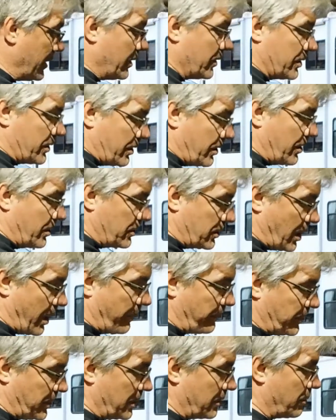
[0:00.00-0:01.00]
There's there's
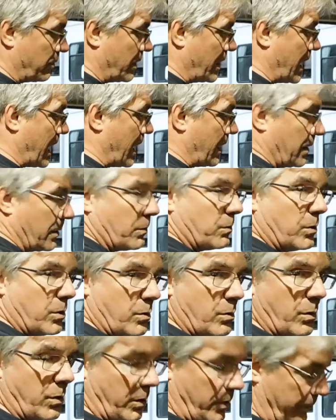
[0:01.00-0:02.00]
options with that, and we'll
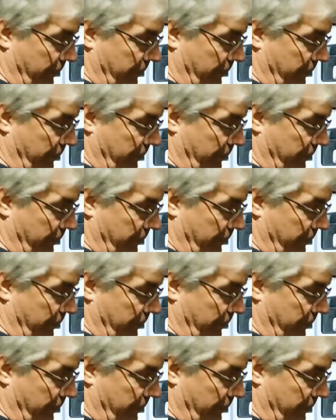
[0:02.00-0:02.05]
go